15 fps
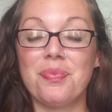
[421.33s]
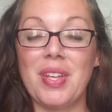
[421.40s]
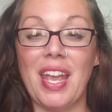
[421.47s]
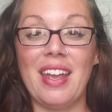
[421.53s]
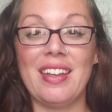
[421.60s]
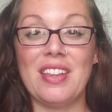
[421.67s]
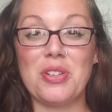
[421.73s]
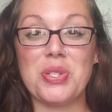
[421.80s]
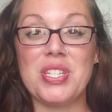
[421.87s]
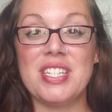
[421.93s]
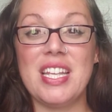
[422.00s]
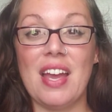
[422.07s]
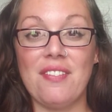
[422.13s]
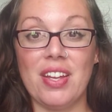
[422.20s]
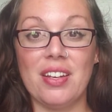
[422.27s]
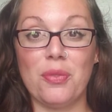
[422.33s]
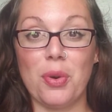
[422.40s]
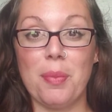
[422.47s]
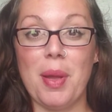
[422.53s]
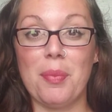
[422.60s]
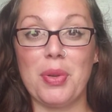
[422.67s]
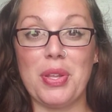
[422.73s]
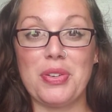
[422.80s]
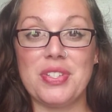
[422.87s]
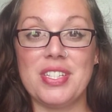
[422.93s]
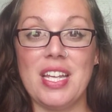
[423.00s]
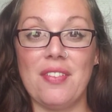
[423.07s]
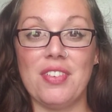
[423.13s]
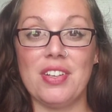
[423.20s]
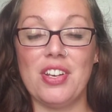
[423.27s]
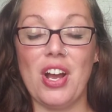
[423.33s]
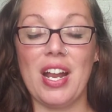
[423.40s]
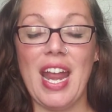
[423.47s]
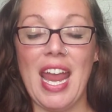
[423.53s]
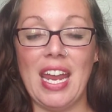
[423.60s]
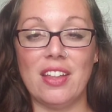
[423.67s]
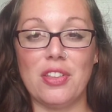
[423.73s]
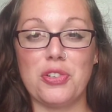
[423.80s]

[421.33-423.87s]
okay, there's 7. Remember, there's 7, not 8.